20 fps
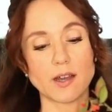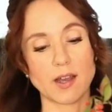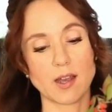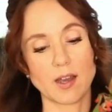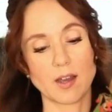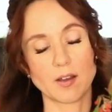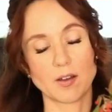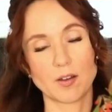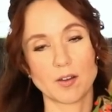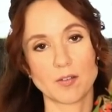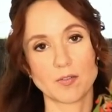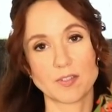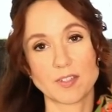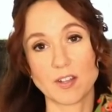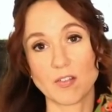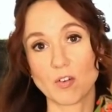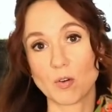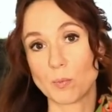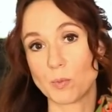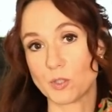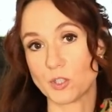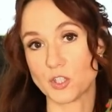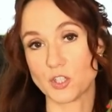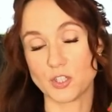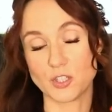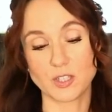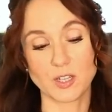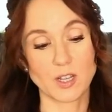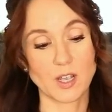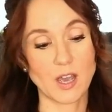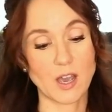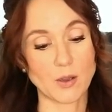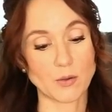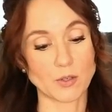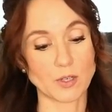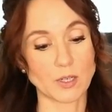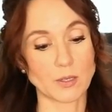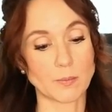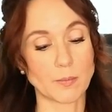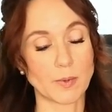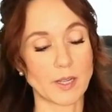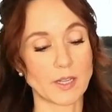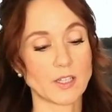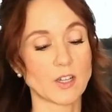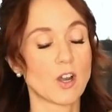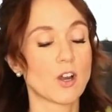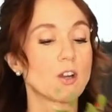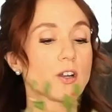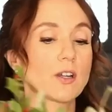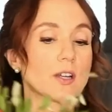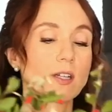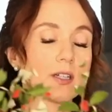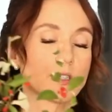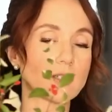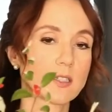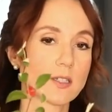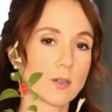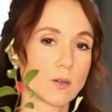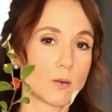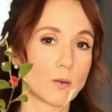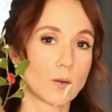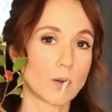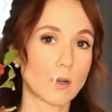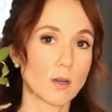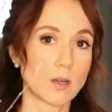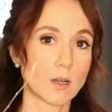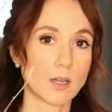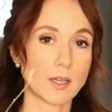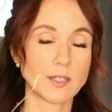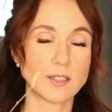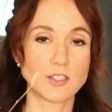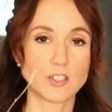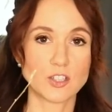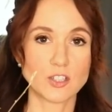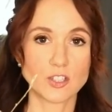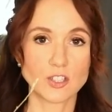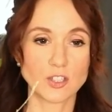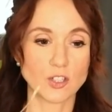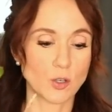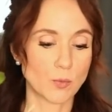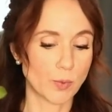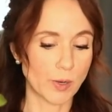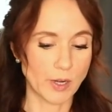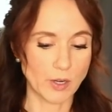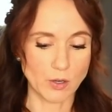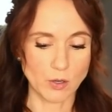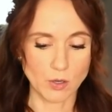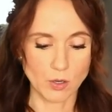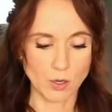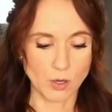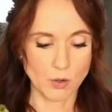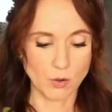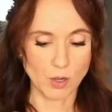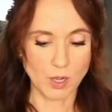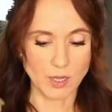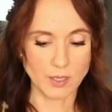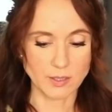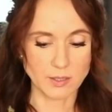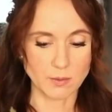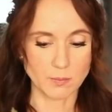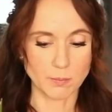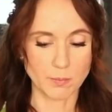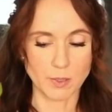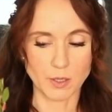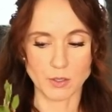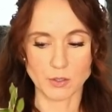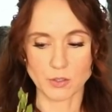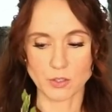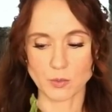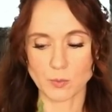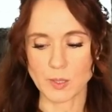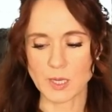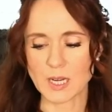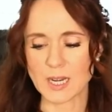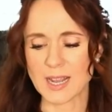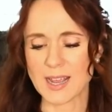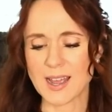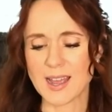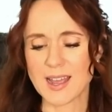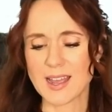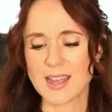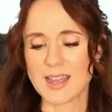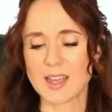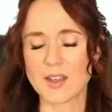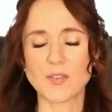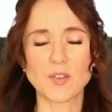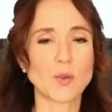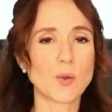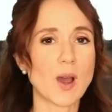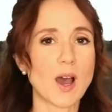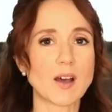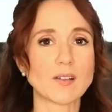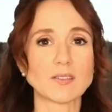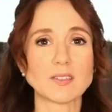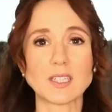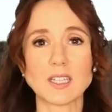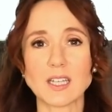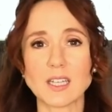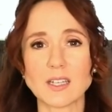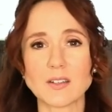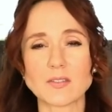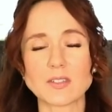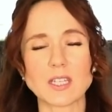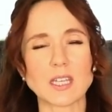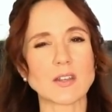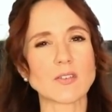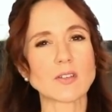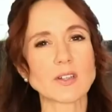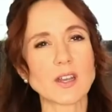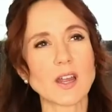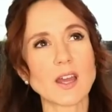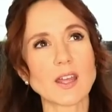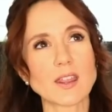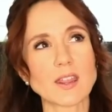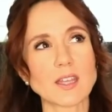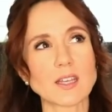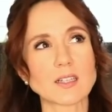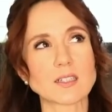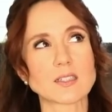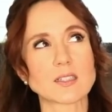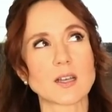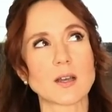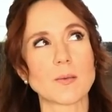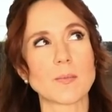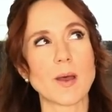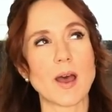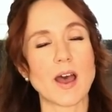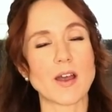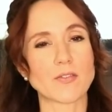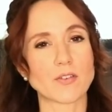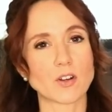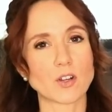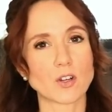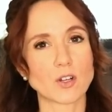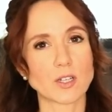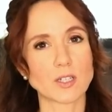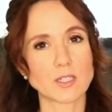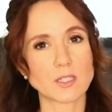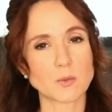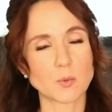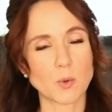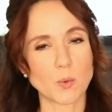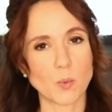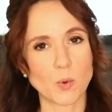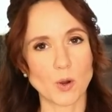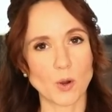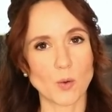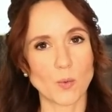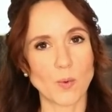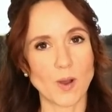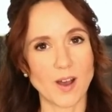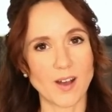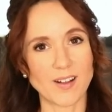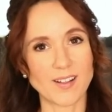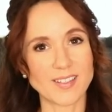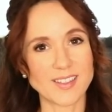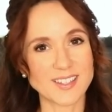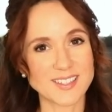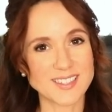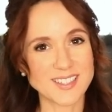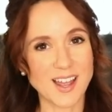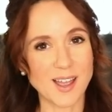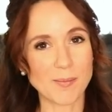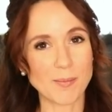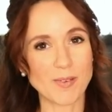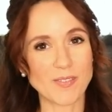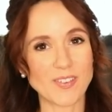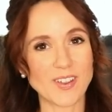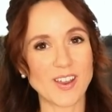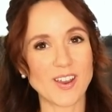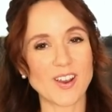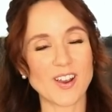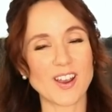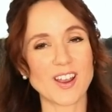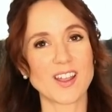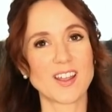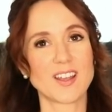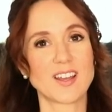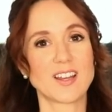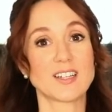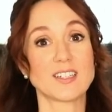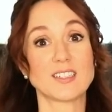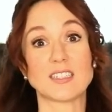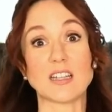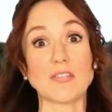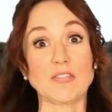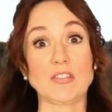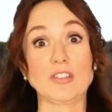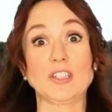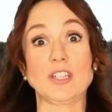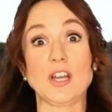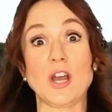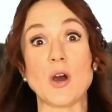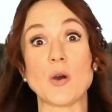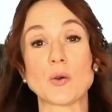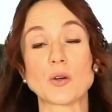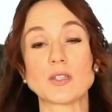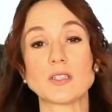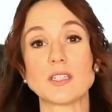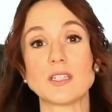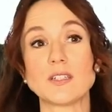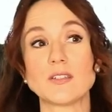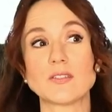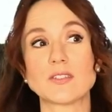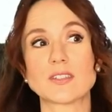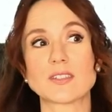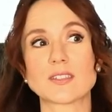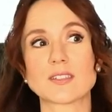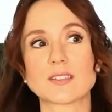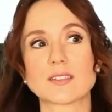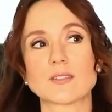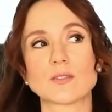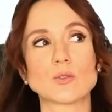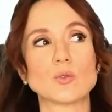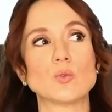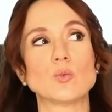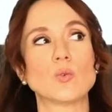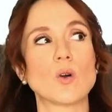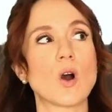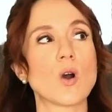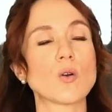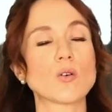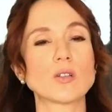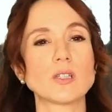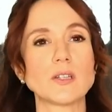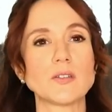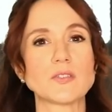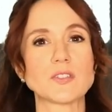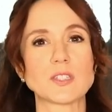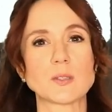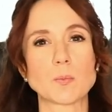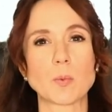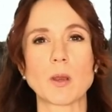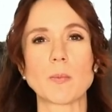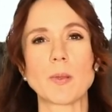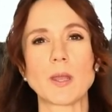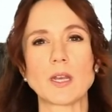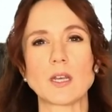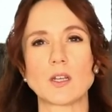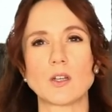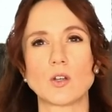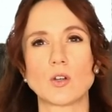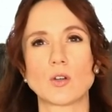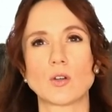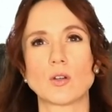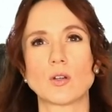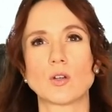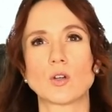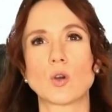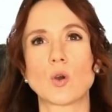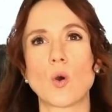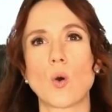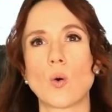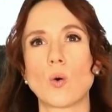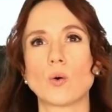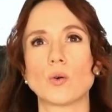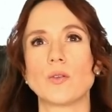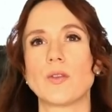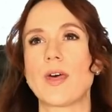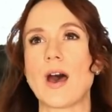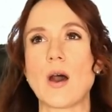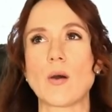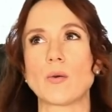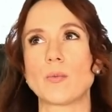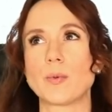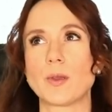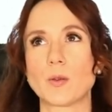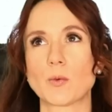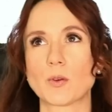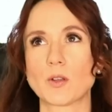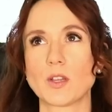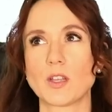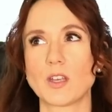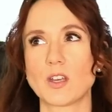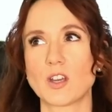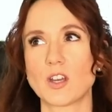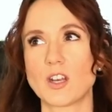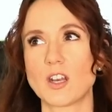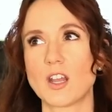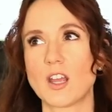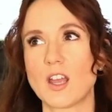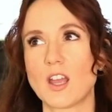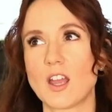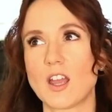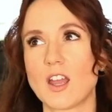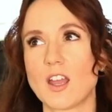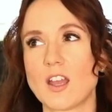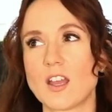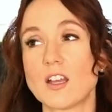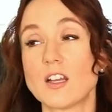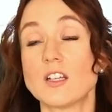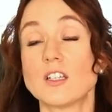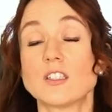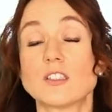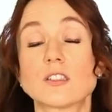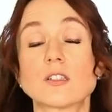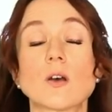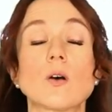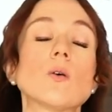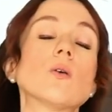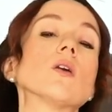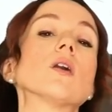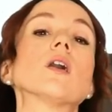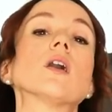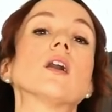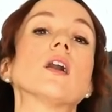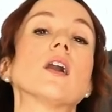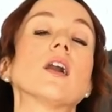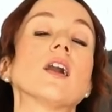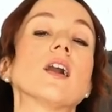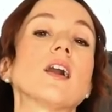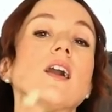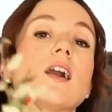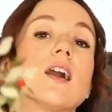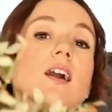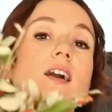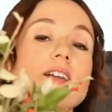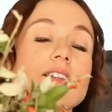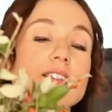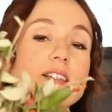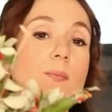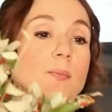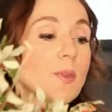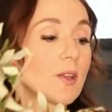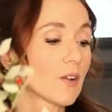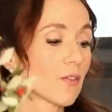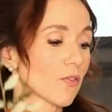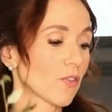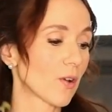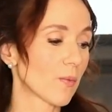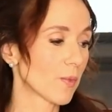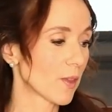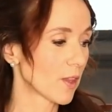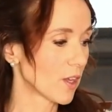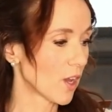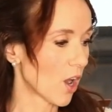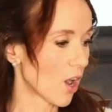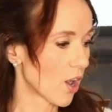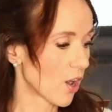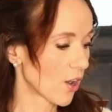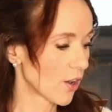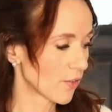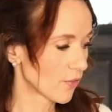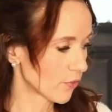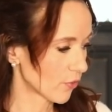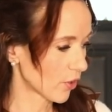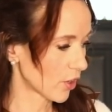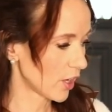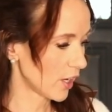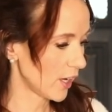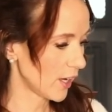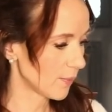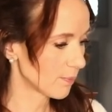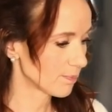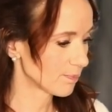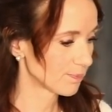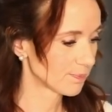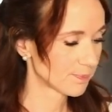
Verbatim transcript: I have several bushes out in my yard, and so it's just a no-brainer to go cut some bittersweet. If you have leaves, even I think some evergreens would work well this time of year. Definitely oak leaves. Ooh, oak leaves spray painted gold. That would be really good. So something from the yard, free.